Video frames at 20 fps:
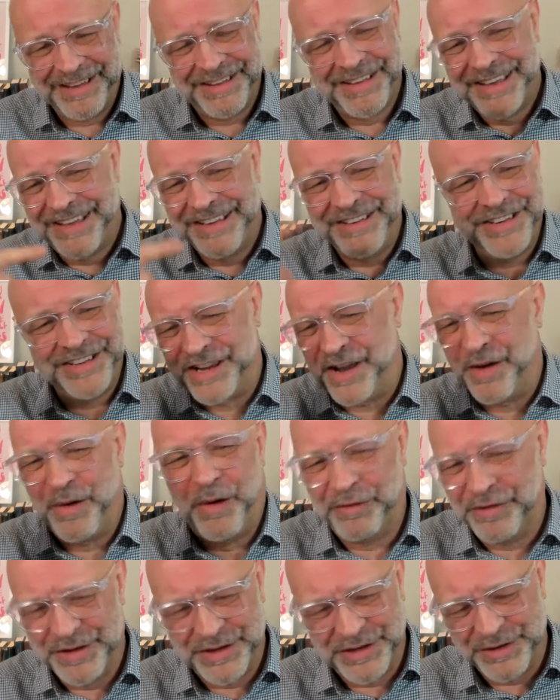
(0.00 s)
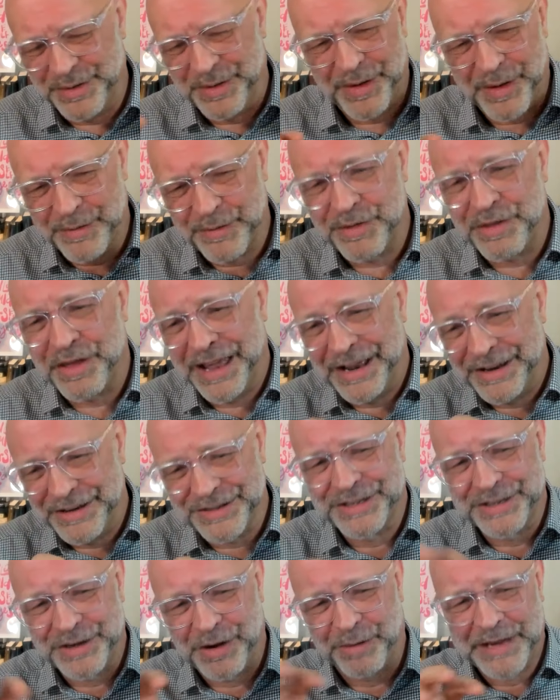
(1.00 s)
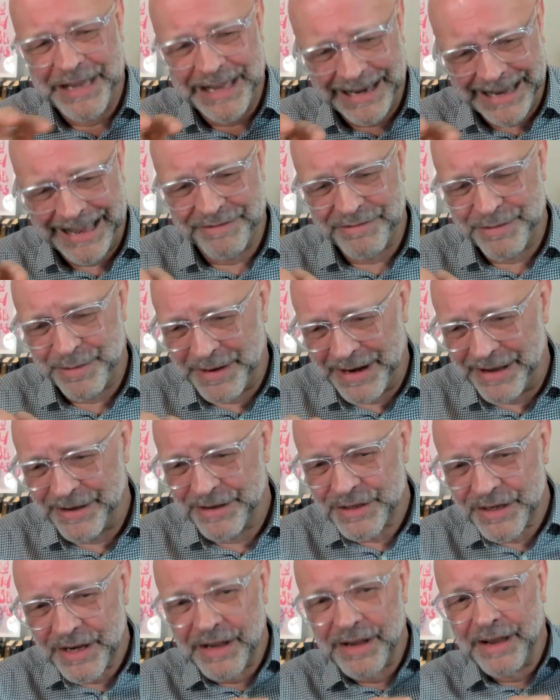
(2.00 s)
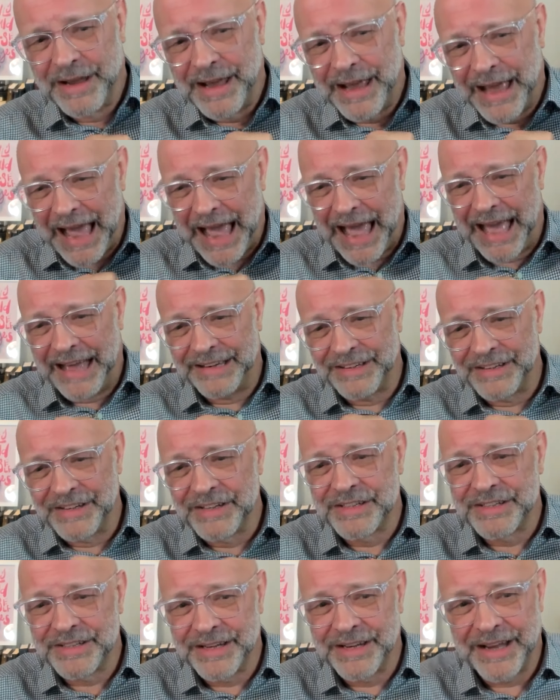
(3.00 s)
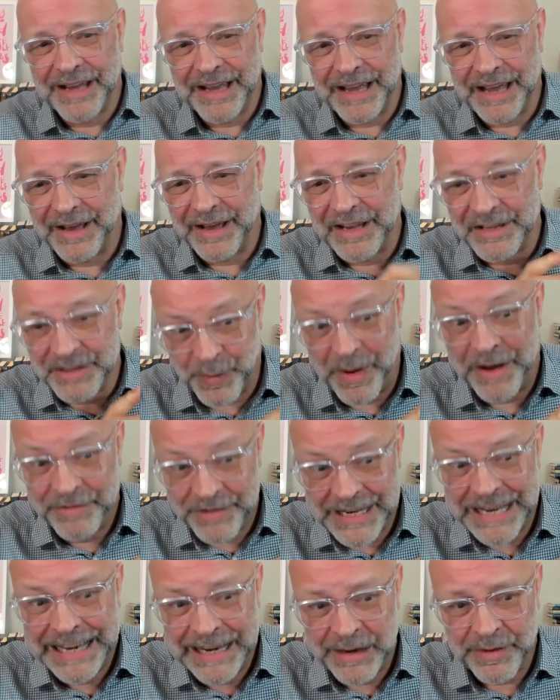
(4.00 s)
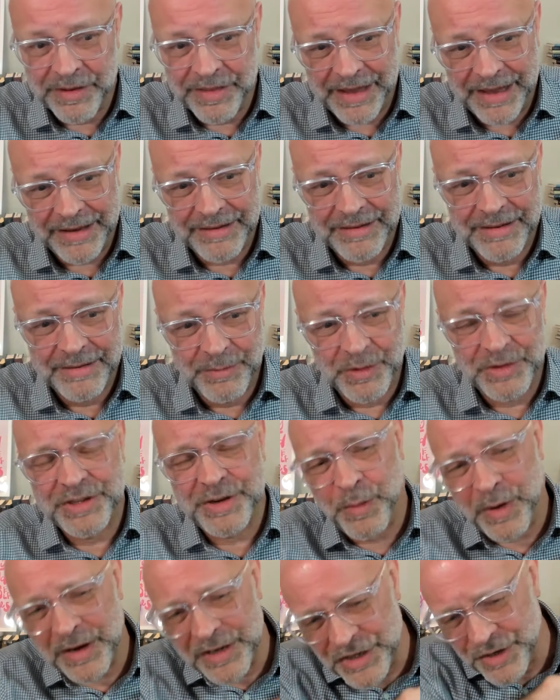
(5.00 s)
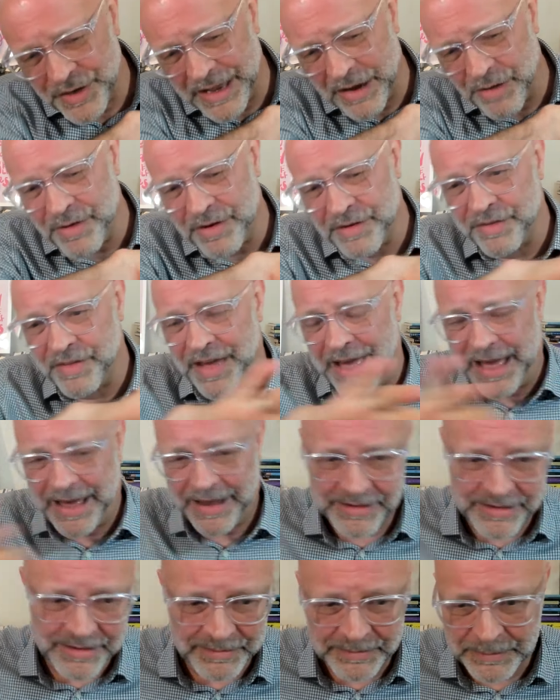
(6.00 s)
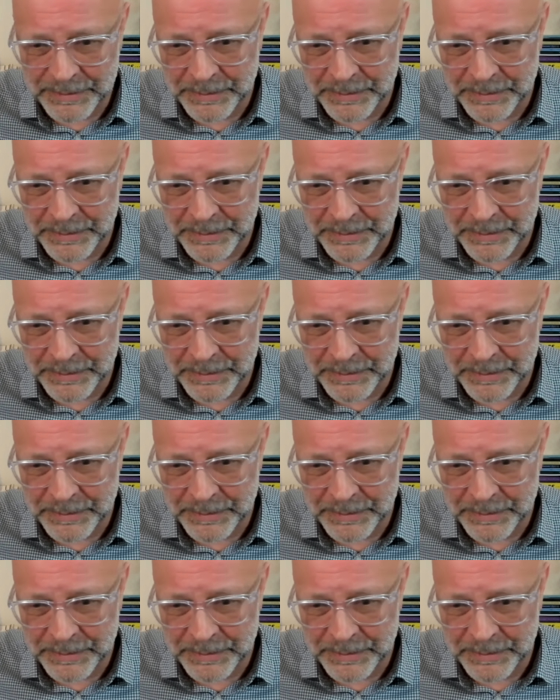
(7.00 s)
Yeah, just go off and do your own thing. Just stop killing everyone else, and as a way of dealing with that. Well, so once you get rid of that,